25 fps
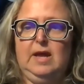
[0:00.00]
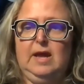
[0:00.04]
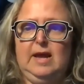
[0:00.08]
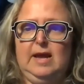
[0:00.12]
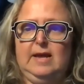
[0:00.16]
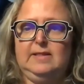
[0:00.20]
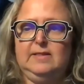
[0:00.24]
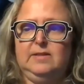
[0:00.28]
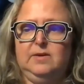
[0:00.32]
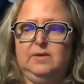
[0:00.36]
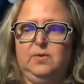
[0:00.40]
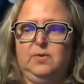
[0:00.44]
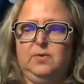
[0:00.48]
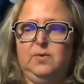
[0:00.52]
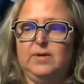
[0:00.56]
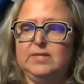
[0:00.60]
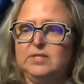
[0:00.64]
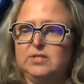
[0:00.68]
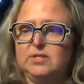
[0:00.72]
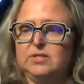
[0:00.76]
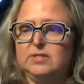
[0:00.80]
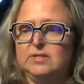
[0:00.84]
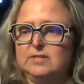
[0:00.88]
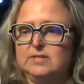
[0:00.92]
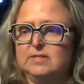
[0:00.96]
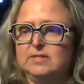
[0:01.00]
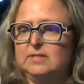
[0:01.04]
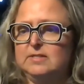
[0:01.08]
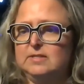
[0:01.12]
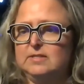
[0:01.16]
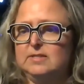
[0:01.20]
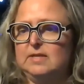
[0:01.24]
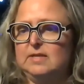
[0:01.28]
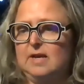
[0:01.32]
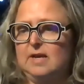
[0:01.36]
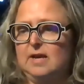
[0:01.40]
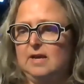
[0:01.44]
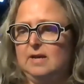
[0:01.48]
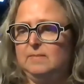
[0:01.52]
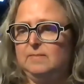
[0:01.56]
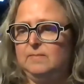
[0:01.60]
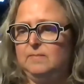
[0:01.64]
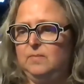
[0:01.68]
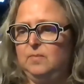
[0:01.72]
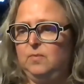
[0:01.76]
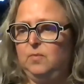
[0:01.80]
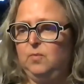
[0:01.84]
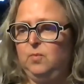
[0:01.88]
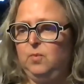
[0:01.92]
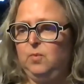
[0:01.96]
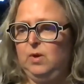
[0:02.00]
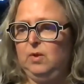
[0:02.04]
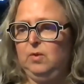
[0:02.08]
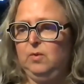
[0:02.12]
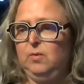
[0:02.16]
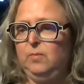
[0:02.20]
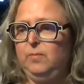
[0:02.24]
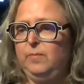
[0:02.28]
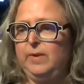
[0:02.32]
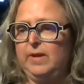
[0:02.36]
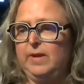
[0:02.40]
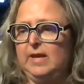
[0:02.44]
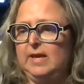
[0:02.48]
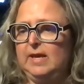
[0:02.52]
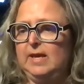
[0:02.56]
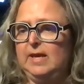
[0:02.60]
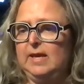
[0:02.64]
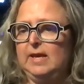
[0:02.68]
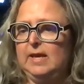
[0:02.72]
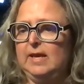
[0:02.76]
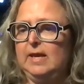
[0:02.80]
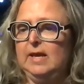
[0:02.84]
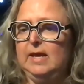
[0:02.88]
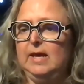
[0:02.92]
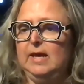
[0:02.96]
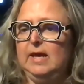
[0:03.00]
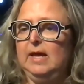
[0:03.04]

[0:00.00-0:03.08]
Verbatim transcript: And the questions um, will be